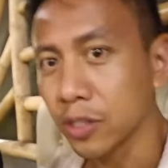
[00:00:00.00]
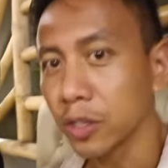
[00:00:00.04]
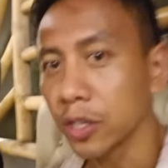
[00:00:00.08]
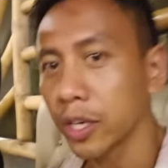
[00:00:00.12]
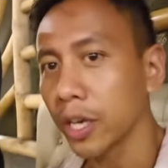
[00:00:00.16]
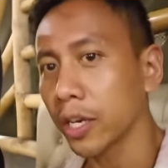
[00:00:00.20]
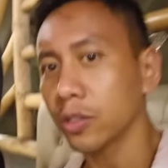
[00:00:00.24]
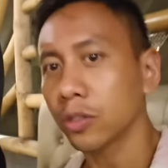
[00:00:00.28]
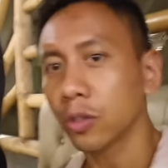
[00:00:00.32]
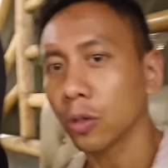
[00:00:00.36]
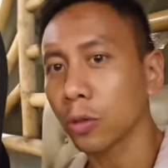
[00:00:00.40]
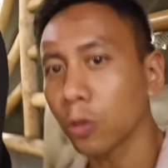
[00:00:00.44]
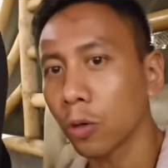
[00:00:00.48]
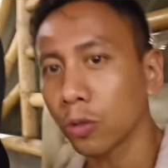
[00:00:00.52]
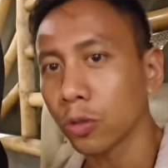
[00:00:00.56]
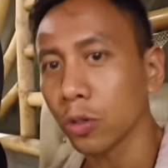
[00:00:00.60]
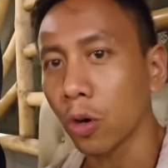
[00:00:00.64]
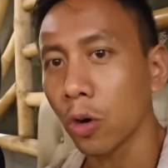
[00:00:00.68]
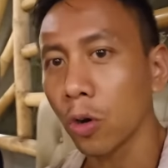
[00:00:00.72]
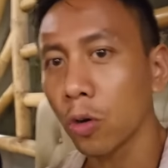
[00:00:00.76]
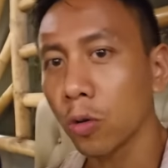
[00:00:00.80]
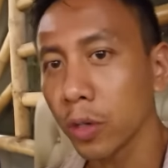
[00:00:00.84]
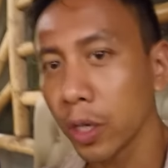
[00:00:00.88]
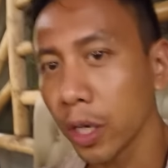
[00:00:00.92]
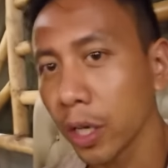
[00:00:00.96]
in case you don't
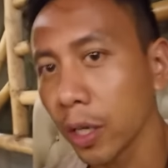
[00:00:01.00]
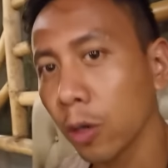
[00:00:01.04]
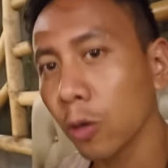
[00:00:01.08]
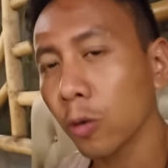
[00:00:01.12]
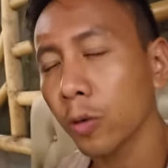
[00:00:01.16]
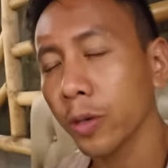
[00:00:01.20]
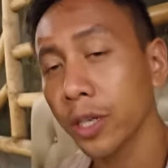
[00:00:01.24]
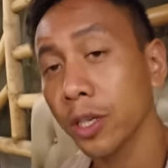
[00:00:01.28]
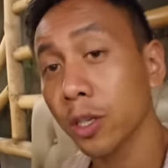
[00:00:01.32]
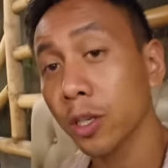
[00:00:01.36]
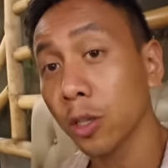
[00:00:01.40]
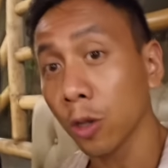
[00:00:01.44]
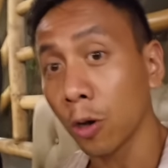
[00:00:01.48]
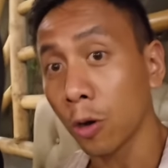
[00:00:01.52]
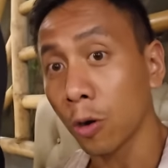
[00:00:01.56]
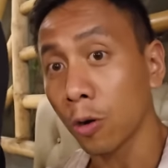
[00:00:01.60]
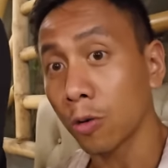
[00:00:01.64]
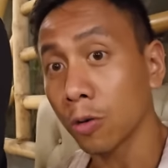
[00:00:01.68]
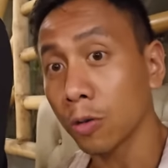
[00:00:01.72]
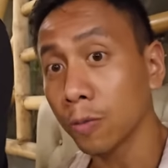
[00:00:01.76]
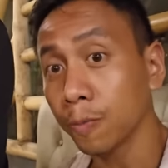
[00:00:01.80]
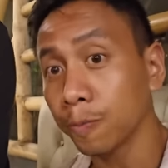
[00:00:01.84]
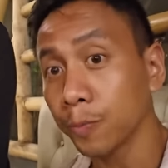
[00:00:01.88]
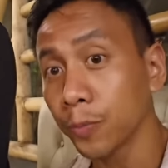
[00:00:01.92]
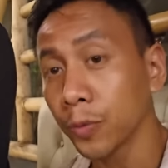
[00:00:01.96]
know, Iloilo,
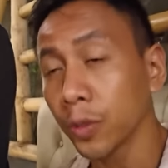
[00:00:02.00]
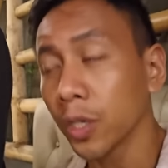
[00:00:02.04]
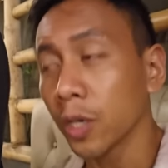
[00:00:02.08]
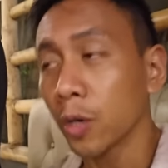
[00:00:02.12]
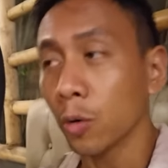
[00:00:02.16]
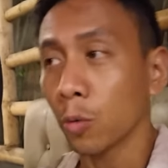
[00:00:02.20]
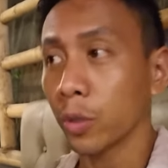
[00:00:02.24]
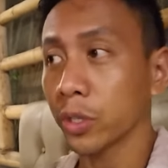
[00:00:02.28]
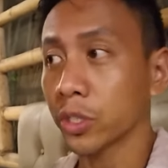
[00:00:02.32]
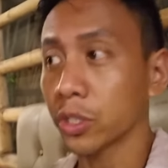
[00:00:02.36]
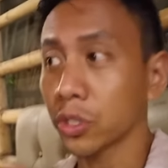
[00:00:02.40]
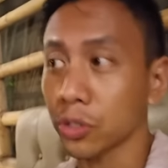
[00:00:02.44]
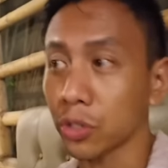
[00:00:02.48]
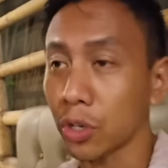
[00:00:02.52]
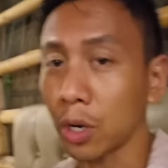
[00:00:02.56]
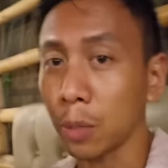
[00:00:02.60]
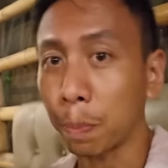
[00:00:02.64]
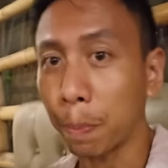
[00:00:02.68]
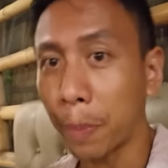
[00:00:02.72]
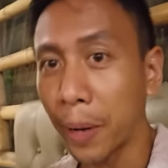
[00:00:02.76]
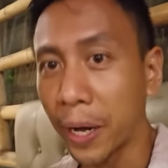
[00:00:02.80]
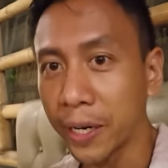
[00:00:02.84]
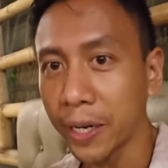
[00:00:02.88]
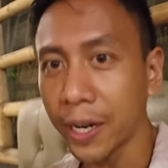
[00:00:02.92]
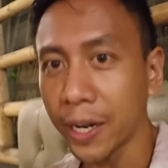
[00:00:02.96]
which is on
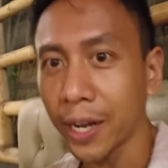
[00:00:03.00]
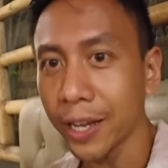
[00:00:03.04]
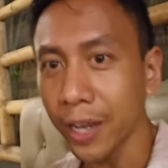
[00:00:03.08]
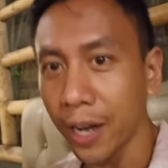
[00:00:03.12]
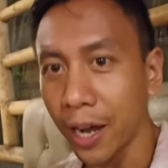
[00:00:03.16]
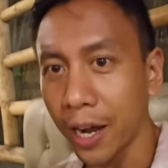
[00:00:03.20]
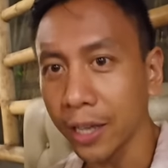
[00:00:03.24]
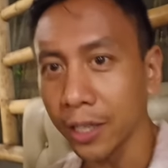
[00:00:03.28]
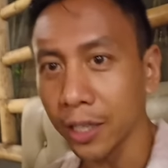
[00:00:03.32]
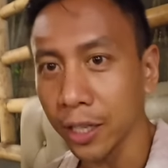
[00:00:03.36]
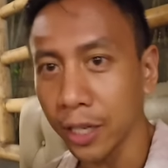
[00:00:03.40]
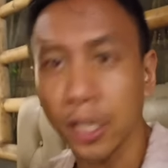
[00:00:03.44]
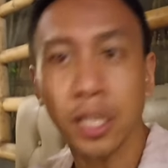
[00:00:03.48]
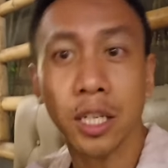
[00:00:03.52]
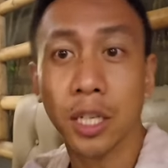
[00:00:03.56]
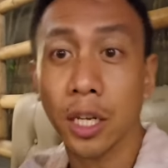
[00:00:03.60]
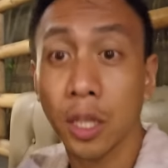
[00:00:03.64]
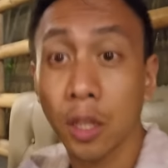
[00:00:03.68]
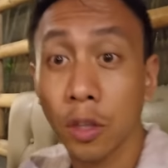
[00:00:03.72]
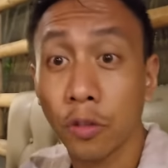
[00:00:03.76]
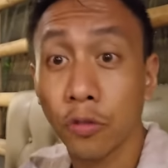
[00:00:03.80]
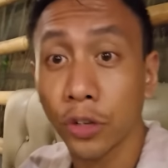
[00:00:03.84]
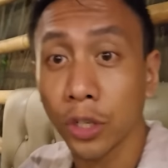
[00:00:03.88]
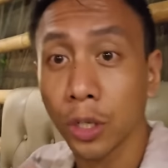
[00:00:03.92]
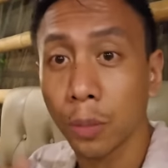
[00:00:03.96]
Panay Island
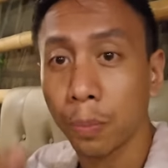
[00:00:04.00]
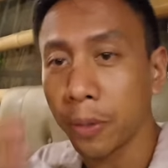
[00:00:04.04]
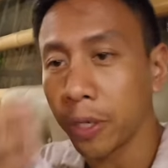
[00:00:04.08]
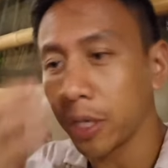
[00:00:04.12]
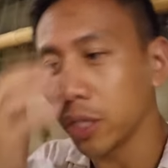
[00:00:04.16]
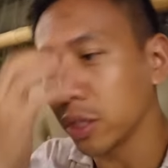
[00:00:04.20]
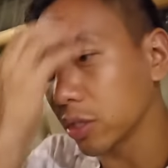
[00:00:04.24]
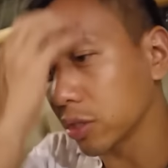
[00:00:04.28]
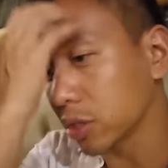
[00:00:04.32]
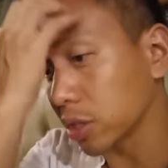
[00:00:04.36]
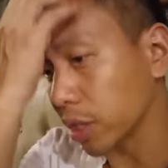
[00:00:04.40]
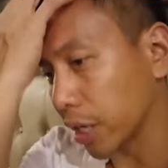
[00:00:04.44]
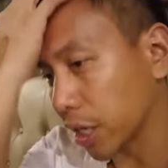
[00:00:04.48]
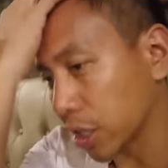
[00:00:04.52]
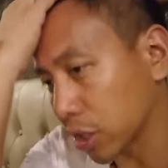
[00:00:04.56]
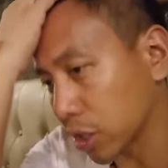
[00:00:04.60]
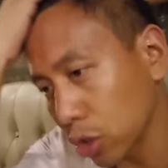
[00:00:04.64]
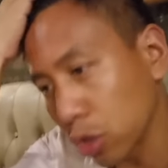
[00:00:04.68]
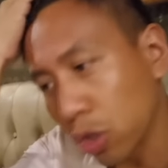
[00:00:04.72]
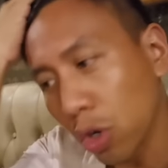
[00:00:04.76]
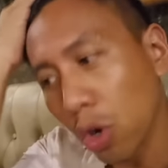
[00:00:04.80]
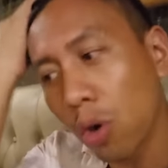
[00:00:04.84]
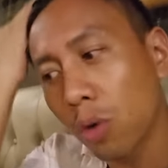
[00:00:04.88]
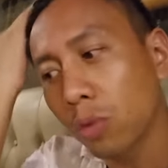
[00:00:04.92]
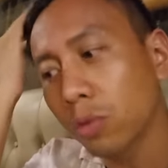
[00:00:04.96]
in the Philippines, is
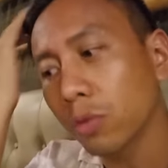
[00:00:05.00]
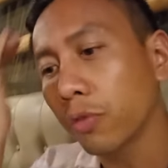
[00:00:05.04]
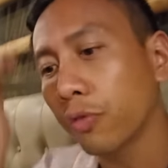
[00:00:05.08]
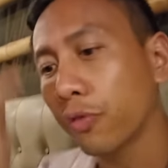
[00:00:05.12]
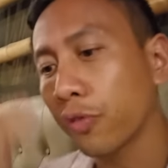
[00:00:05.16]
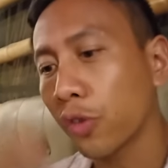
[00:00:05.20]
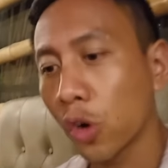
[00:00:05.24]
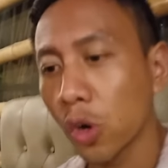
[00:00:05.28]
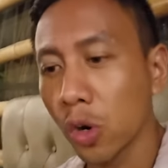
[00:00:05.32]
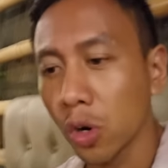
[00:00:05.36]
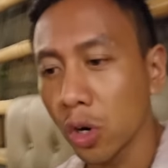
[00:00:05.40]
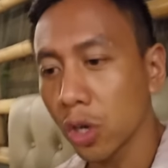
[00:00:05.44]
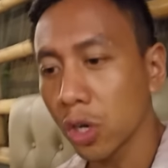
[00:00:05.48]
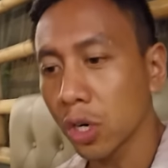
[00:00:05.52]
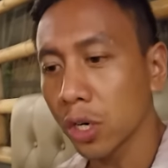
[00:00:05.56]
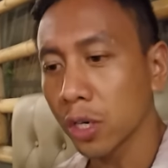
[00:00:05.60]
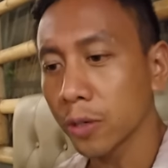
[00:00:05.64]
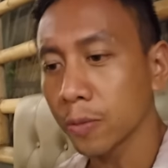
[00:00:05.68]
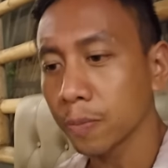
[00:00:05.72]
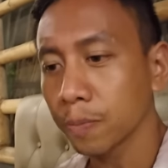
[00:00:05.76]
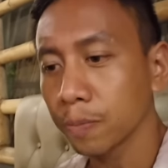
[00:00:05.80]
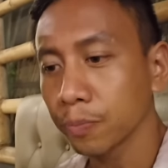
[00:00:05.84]
known for